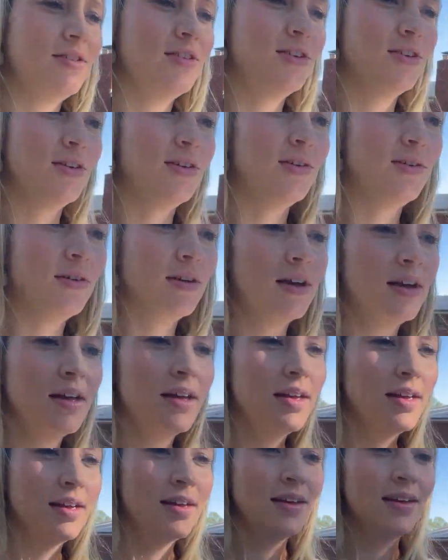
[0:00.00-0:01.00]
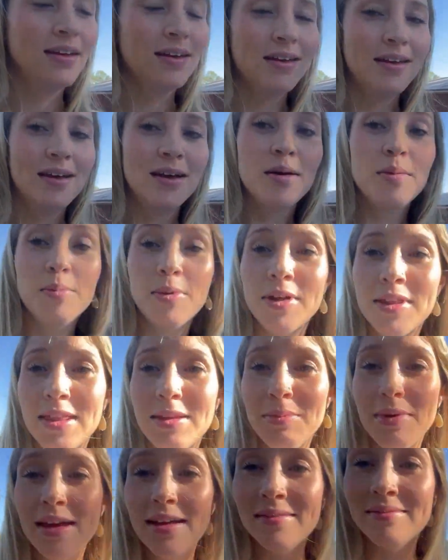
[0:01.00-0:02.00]
to put
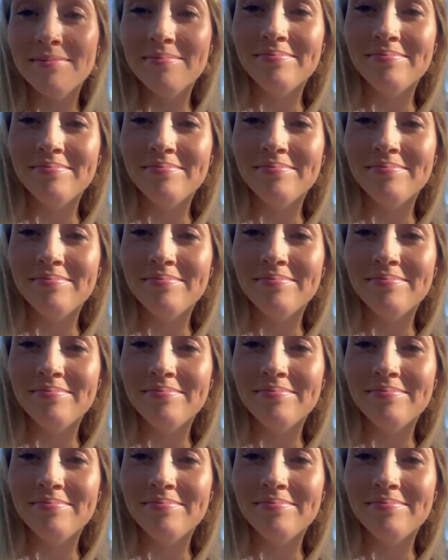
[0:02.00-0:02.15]
them in.